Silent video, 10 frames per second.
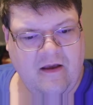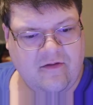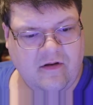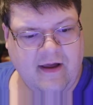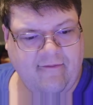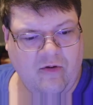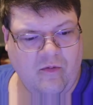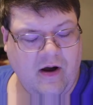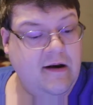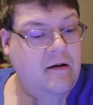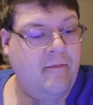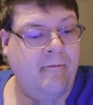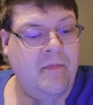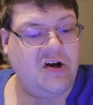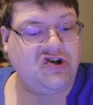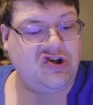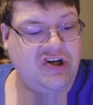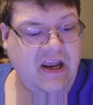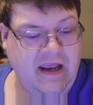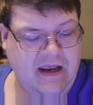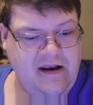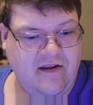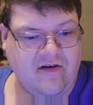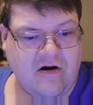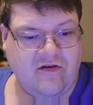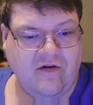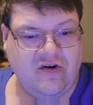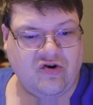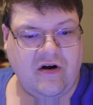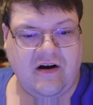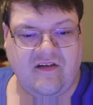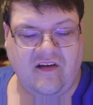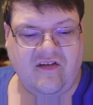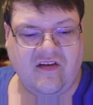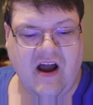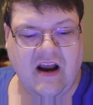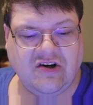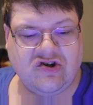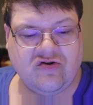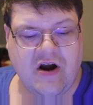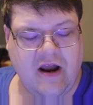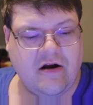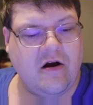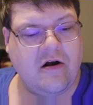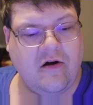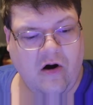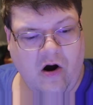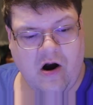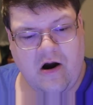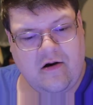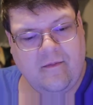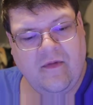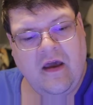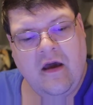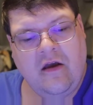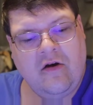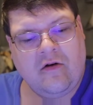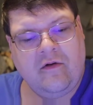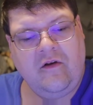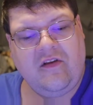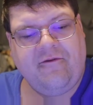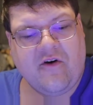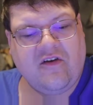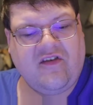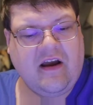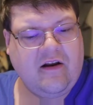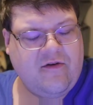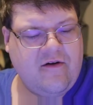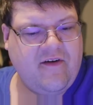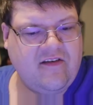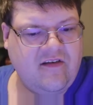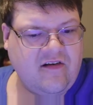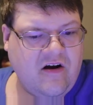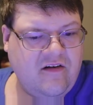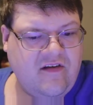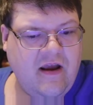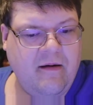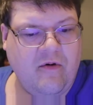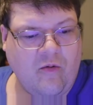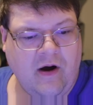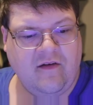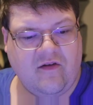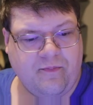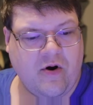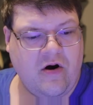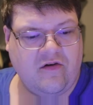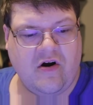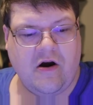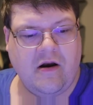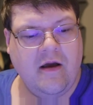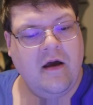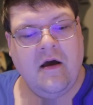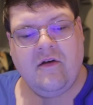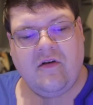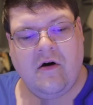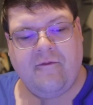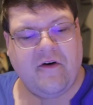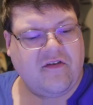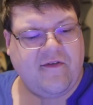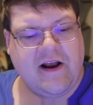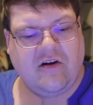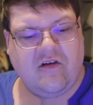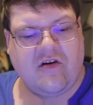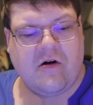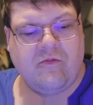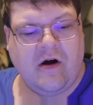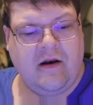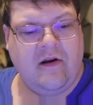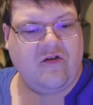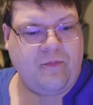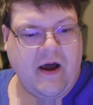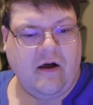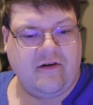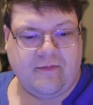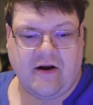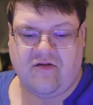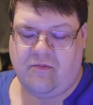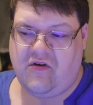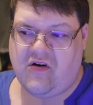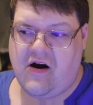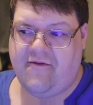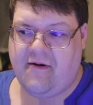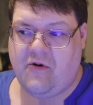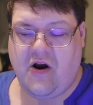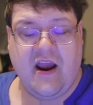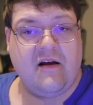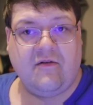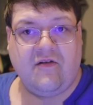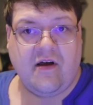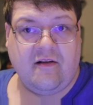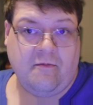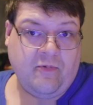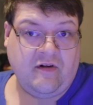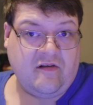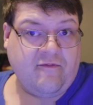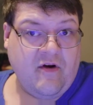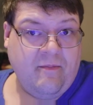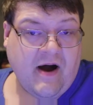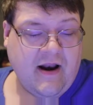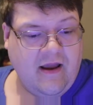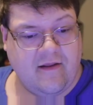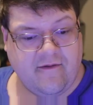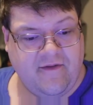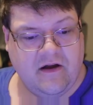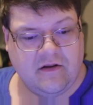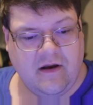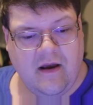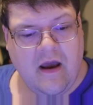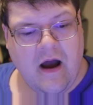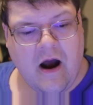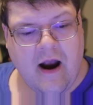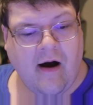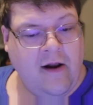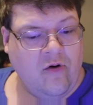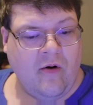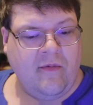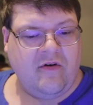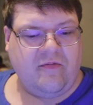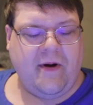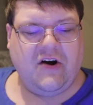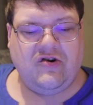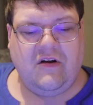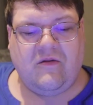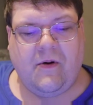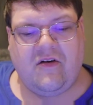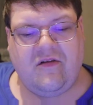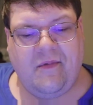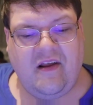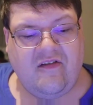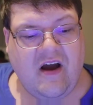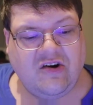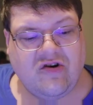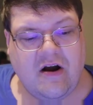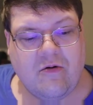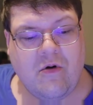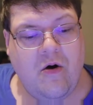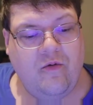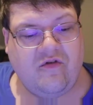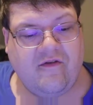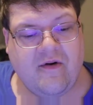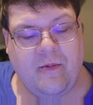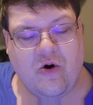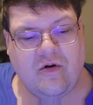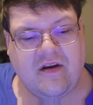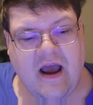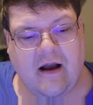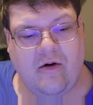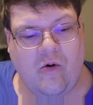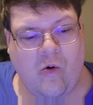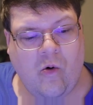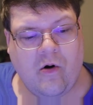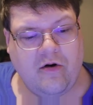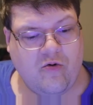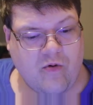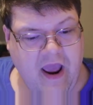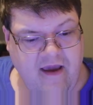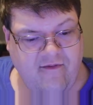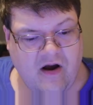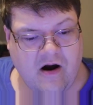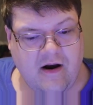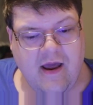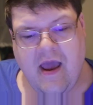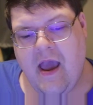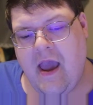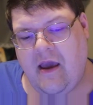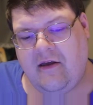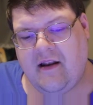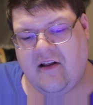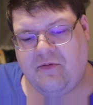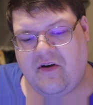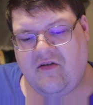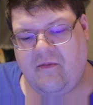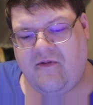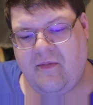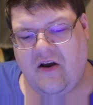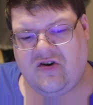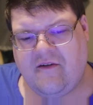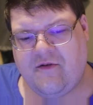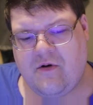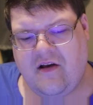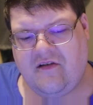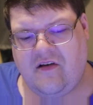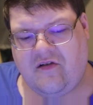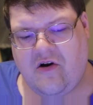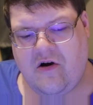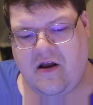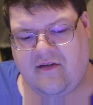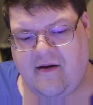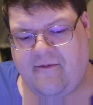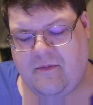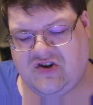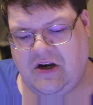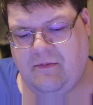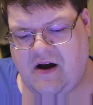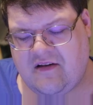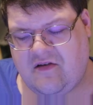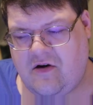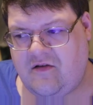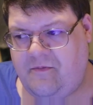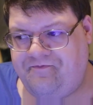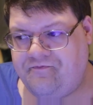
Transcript: So level 1 machine. This card is always treated as a Sky Striker card. You can only use the first, second, and third effects of this card's name once per turn. So first effect, discard one spell, special summon this card from your hand. So that puts the free body on the field. Alright, on normal or special, you can special summon a Sky Striker Rose from your deck or graveyard. You cannot special summon from the extract for the rest of this turn, except for machine monsters.